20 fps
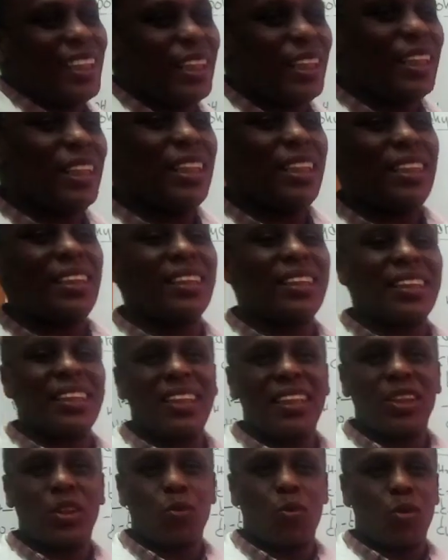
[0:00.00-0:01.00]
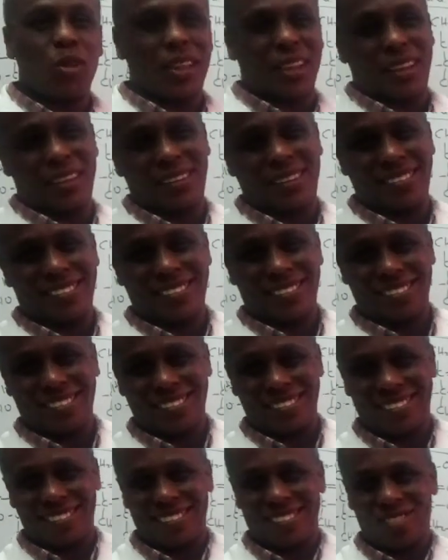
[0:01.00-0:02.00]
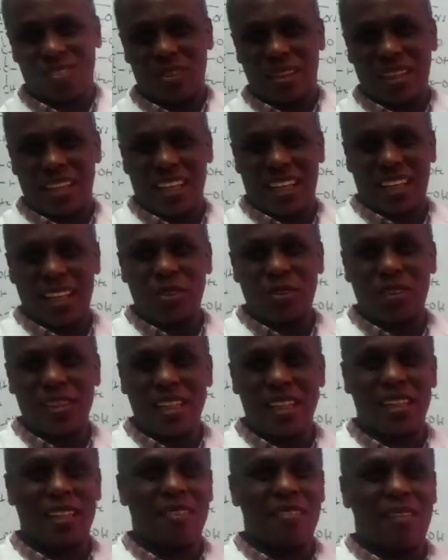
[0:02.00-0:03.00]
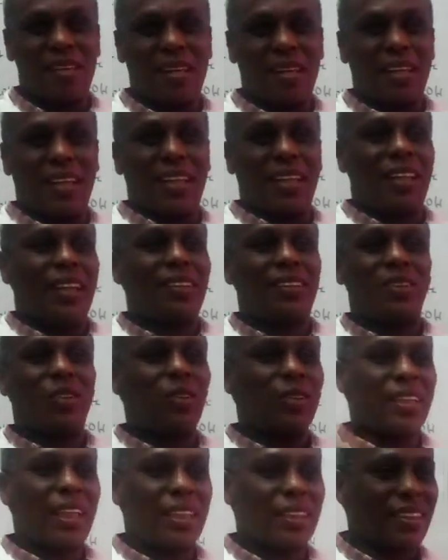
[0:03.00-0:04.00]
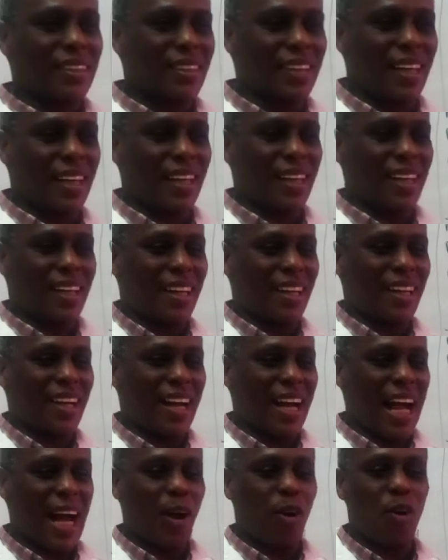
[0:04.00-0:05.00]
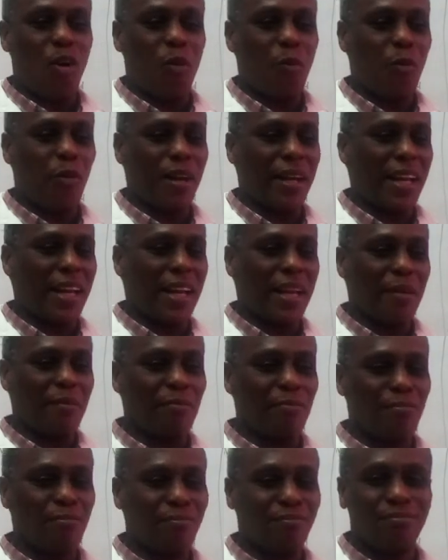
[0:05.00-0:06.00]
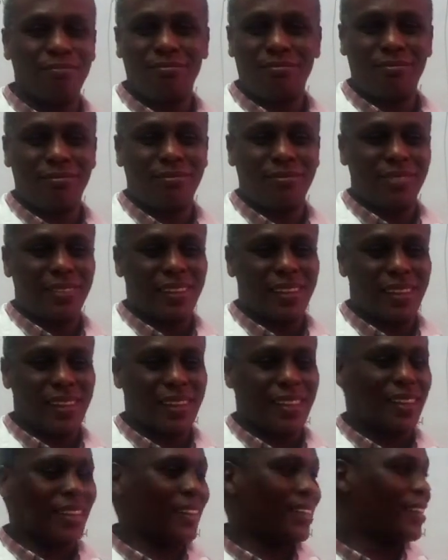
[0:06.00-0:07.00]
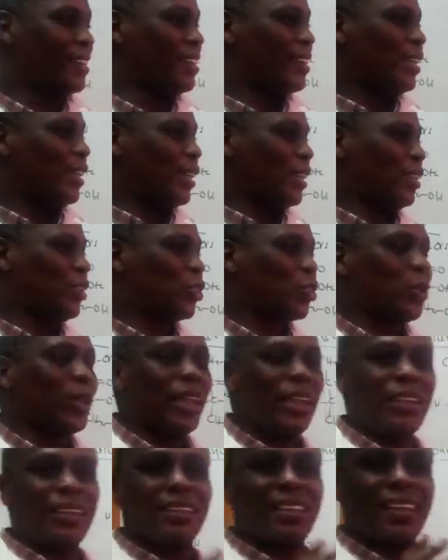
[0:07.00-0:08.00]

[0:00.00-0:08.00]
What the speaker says: is water. Can you see? It's not just a common name. So it's